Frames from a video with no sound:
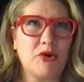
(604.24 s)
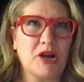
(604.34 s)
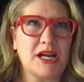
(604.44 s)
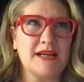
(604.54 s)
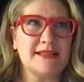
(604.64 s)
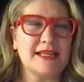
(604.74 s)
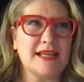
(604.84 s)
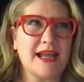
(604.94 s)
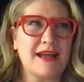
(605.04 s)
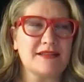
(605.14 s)

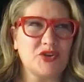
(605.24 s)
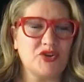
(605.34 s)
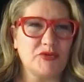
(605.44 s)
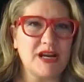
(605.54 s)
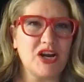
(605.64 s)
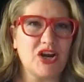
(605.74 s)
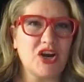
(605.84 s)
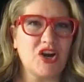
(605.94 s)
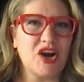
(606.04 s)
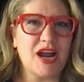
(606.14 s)
organizing as a
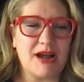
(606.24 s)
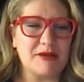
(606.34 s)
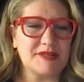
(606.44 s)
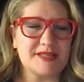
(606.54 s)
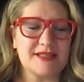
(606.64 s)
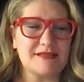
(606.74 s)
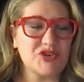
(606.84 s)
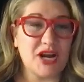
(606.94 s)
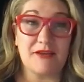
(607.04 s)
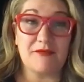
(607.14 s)
career, I was
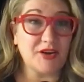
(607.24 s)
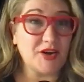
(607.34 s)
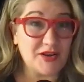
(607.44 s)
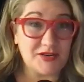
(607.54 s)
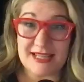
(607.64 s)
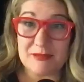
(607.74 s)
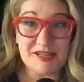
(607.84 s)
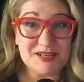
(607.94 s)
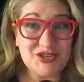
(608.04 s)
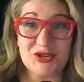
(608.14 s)
trying to figure out same
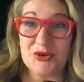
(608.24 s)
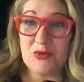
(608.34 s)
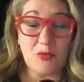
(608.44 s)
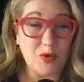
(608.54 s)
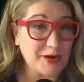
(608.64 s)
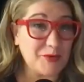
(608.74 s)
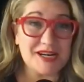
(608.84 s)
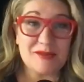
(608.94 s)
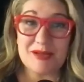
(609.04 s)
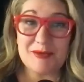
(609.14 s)
thing as you, what I wanted
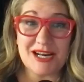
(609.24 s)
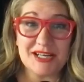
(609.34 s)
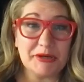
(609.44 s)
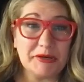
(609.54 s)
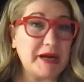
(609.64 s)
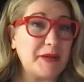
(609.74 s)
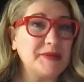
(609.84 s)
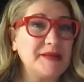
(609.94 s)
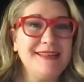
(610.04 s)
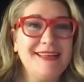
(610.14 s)
to be when I grew up.
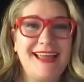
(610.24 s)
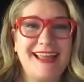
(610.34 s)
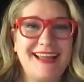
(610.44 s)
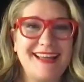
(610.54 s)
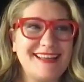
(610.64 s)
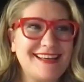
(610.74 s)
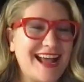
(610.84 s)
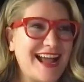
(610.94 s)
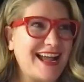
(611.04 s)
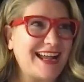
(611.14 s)
And
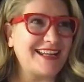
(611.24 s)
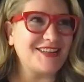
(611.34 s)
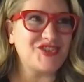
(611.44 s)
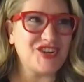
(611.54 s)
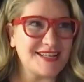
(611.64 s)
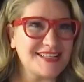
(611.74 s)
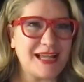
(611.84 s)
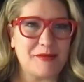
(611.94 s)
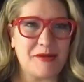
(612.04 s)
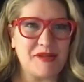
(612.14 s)
I just
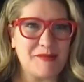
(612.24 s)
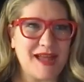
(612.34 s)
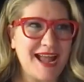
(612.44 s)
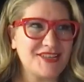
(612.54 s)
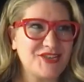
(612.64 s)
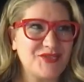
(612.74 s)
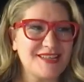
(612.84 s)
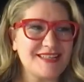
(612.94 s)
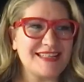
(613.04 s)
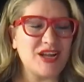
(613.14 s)
kept coming back to
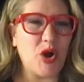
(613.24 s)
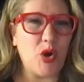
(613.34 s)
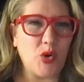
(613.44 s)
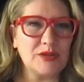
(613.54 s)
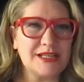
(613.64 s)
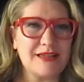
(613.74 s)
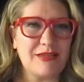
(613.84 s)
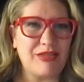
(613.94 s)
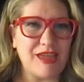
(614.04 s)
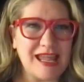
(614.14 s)
this is the only
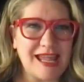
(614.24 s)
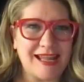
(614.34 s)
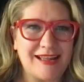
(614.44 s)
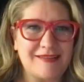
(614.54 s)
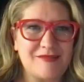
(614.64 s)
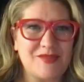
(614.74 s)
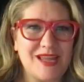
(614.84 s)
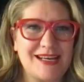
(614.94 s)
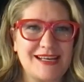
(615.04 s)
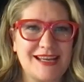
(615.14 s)
thing that